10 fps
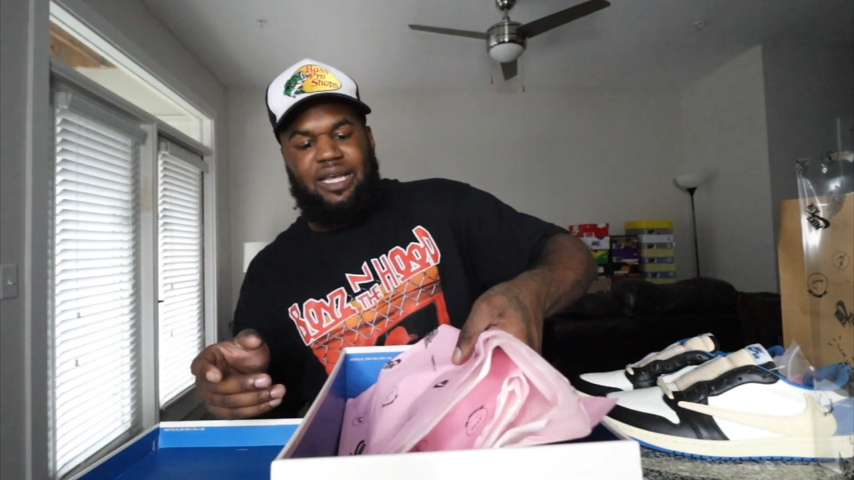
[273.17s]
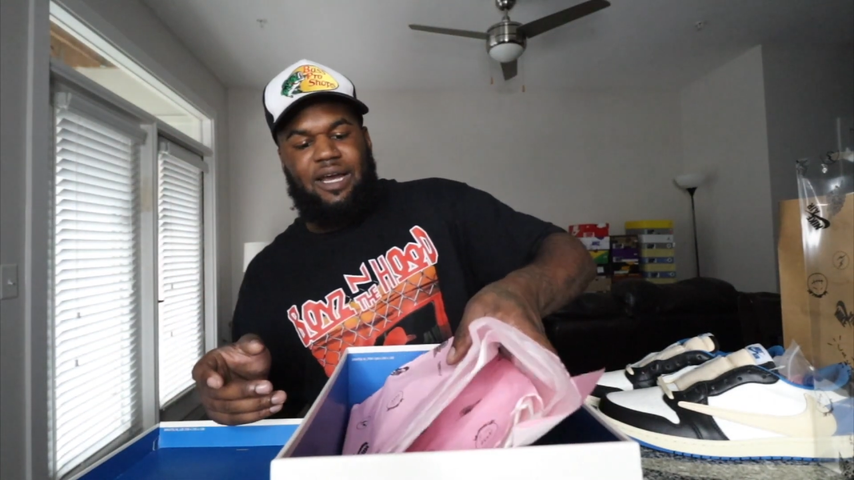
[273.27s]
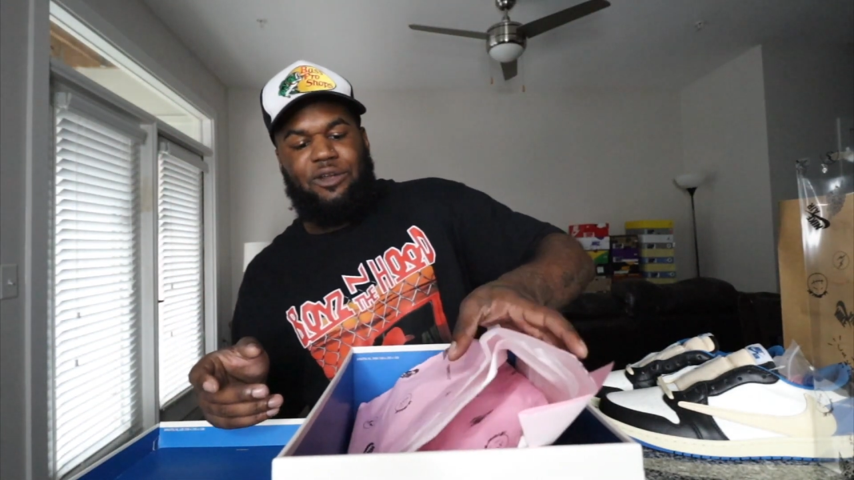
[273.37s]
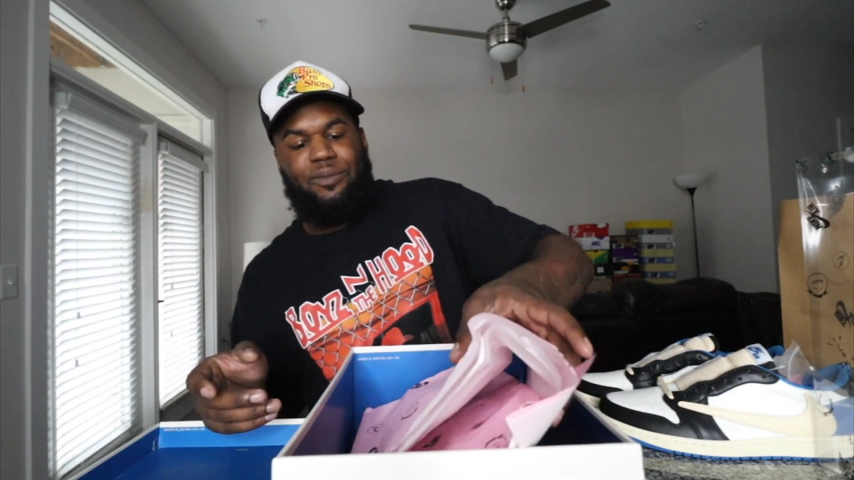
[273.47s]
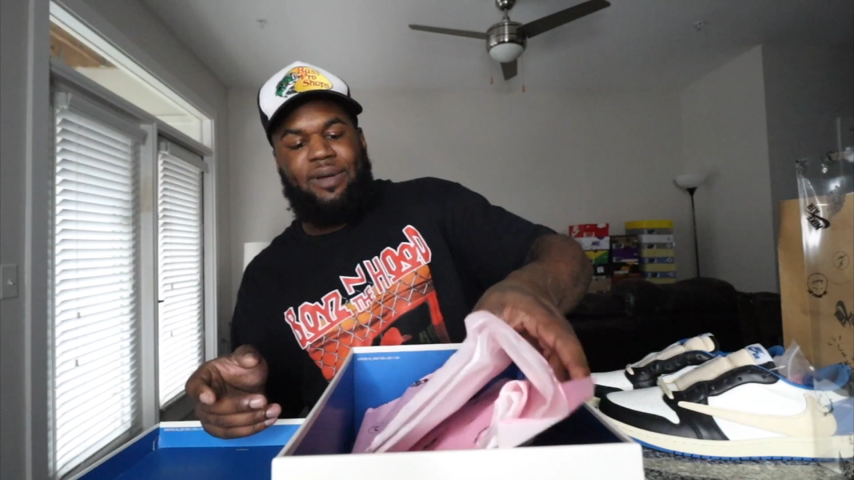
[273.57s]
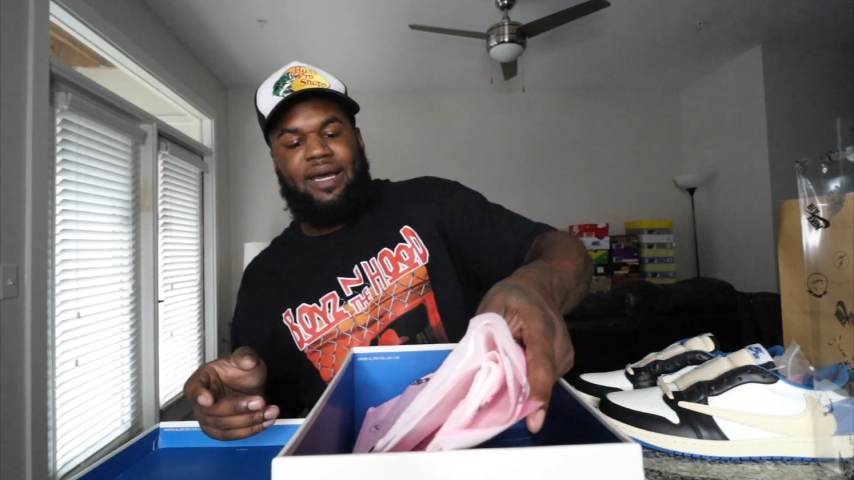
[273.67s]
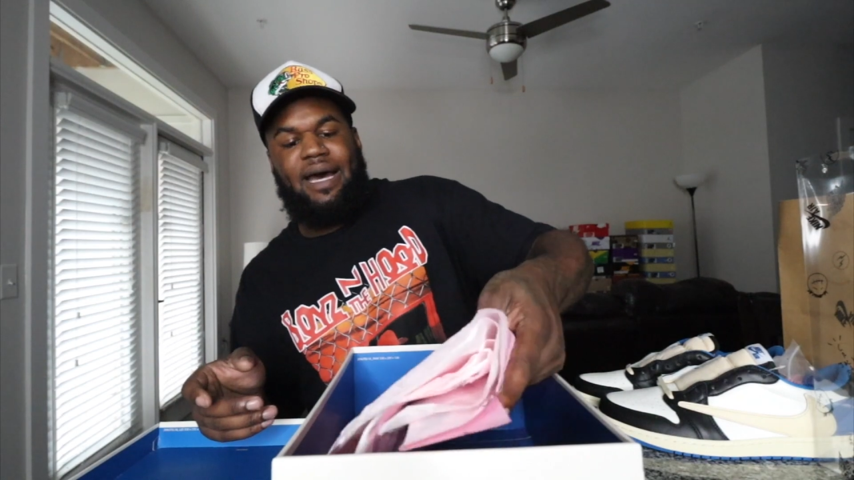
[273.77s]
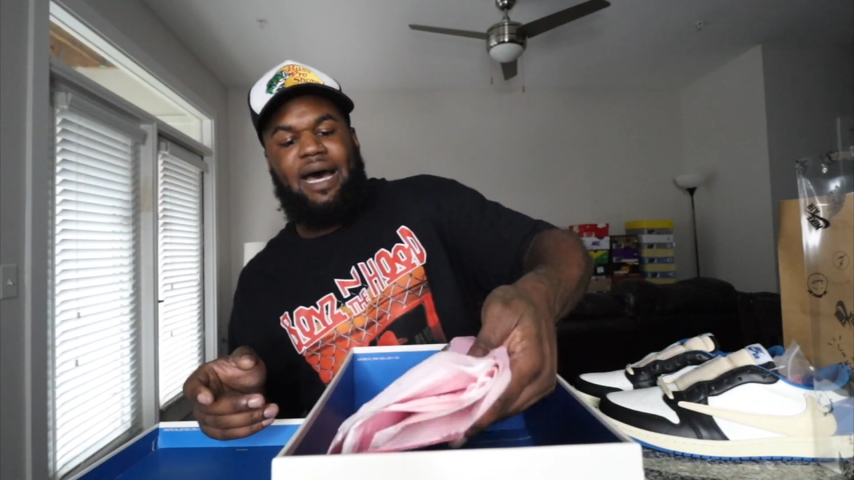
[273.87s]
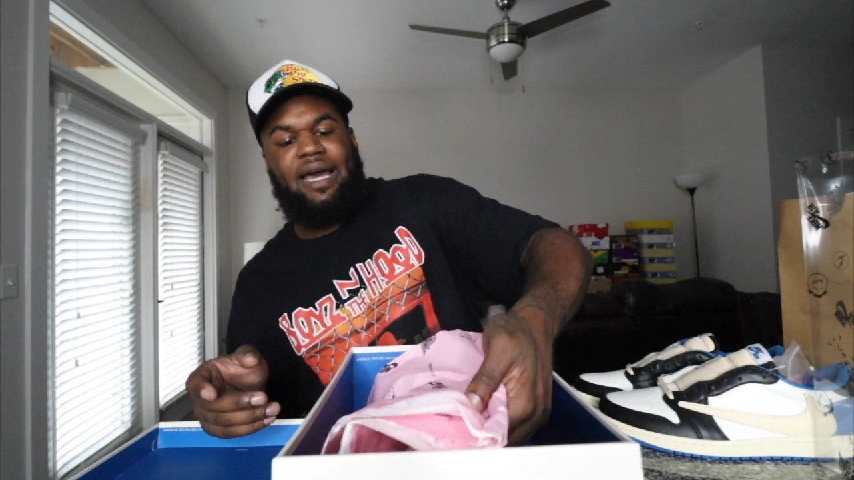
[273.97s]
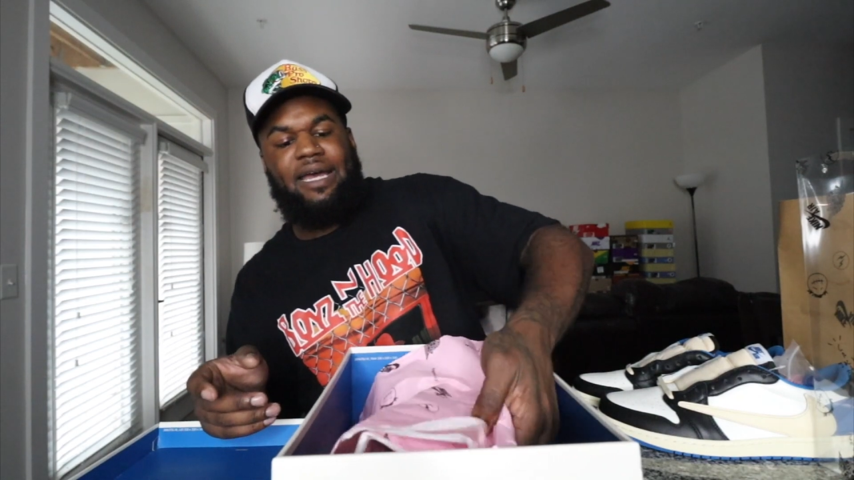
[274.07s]
Y'all know, man,
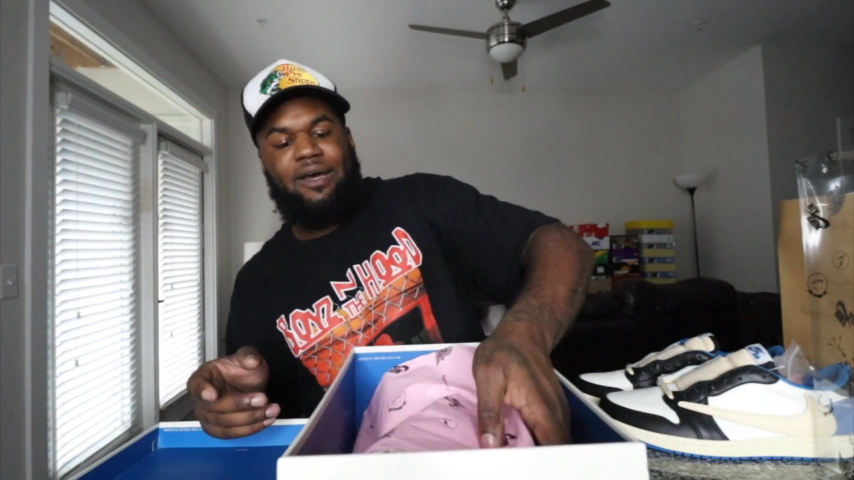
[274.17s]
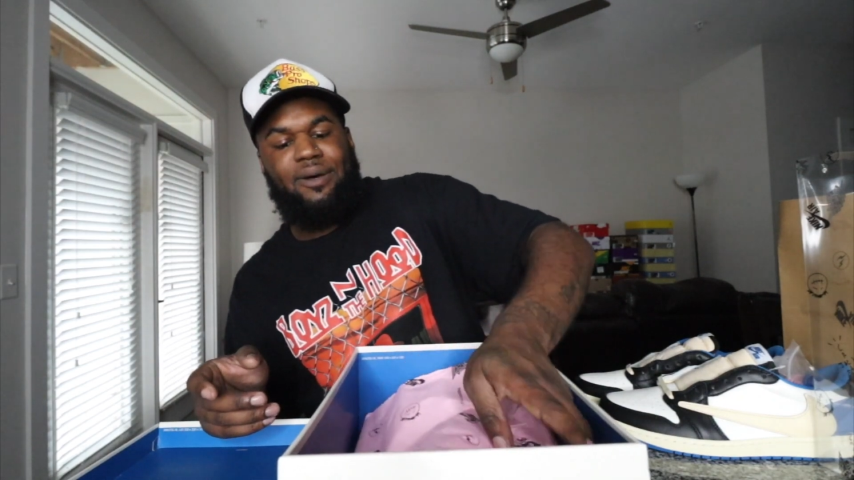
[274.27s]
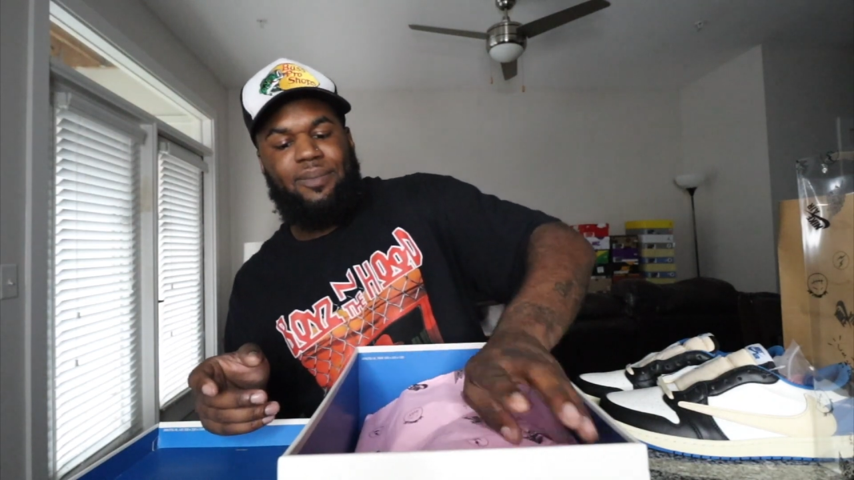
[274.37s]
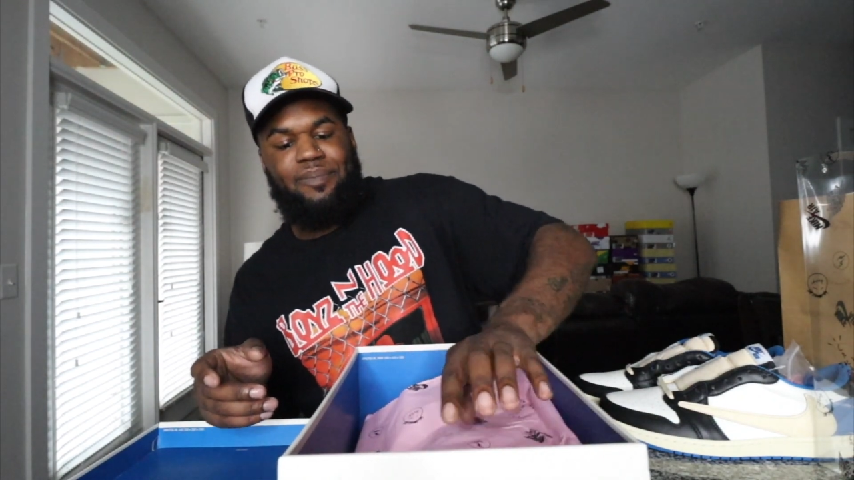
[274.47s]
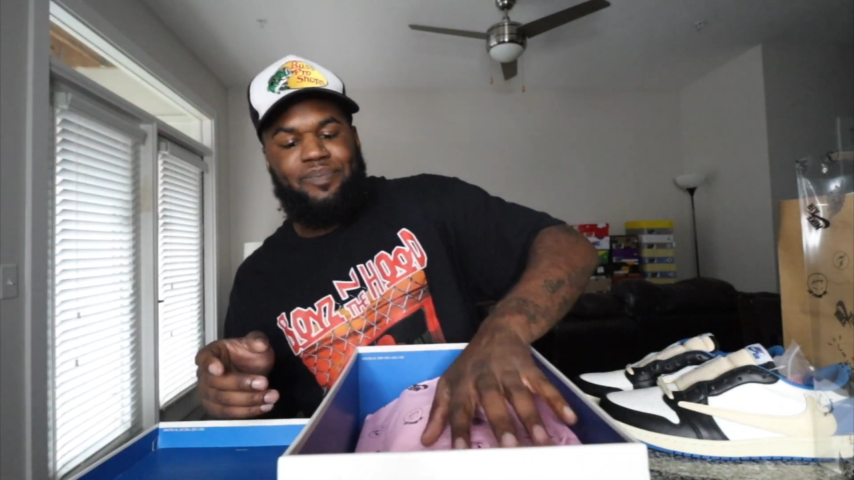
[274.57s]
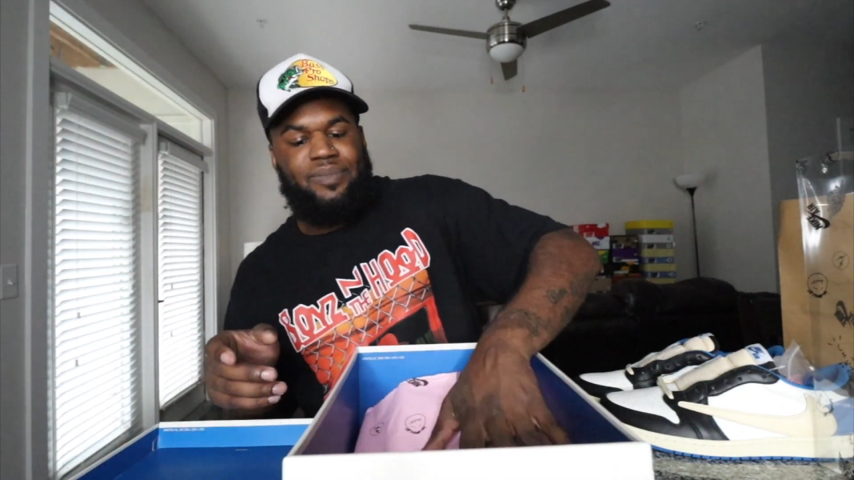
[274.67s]
I am